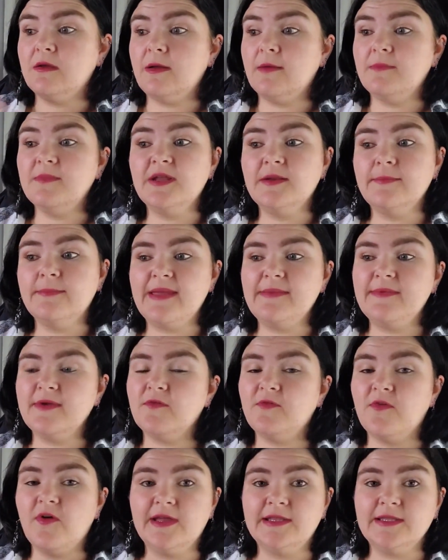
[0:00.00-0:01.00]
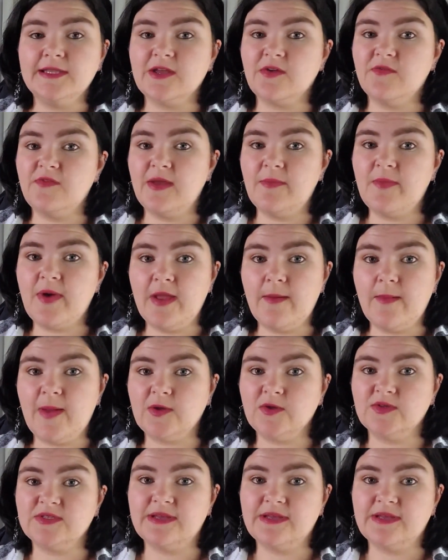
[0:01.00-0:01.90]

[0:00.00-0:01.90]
I'll find like a vampire mug or